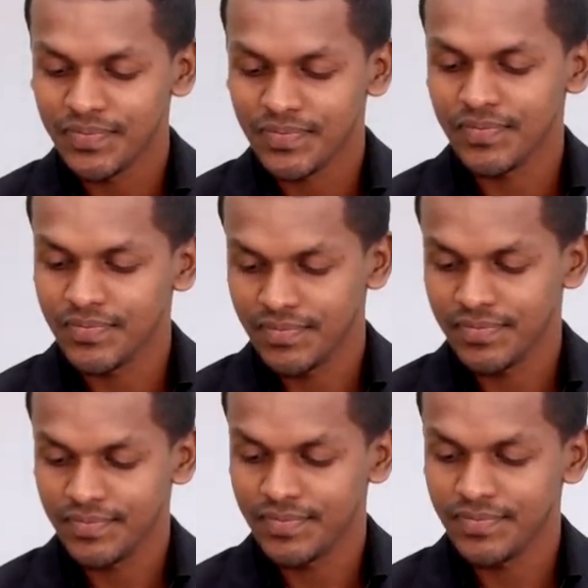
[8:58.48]

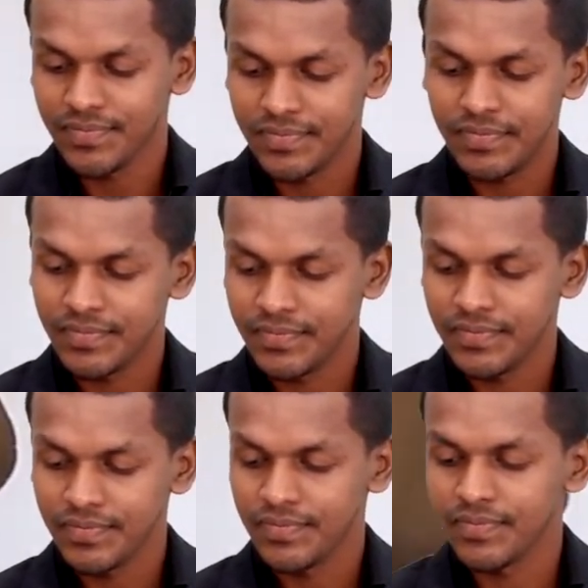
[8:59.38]

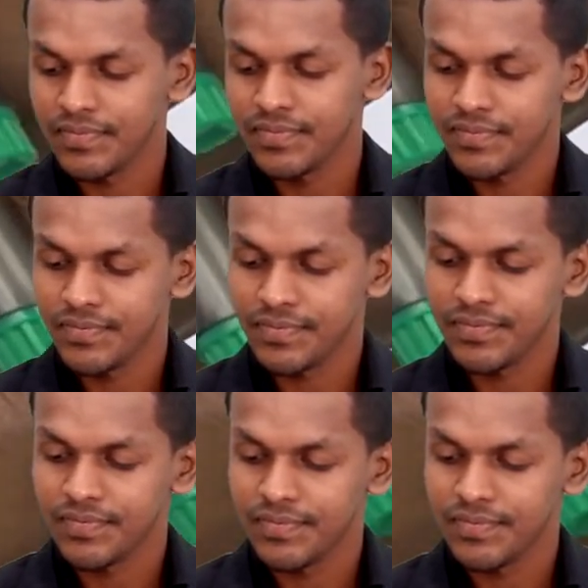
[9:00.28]
[no speech]